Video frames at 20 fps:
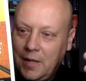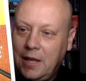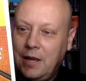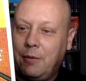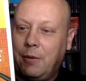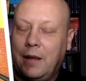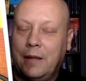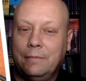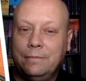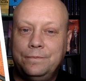
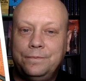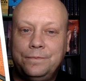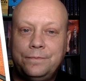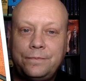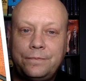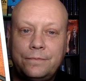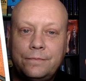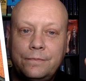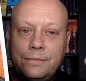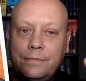Anyway,
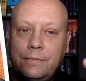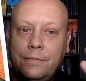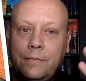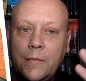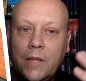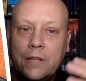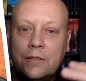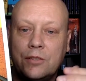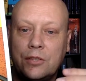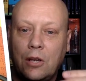
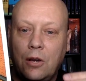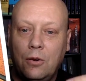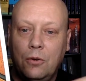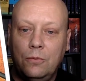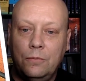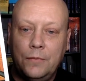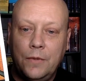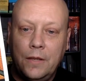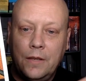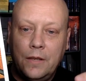
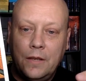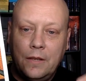so